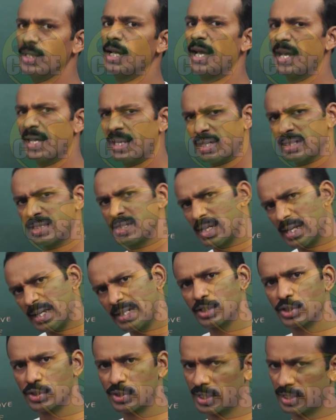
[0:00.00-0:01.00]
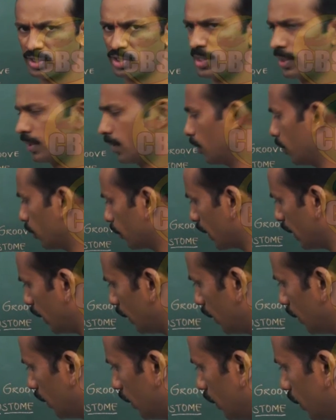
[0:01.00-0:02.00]
Anus-like structure.
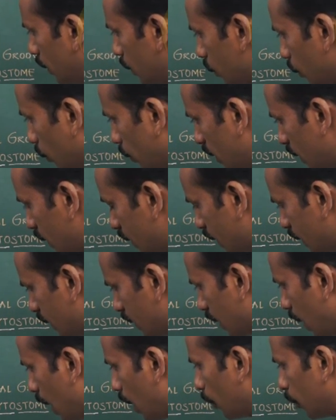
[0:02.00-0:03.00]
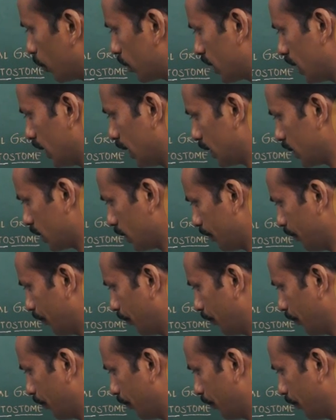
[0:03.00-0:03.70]
Okay. So this is outlet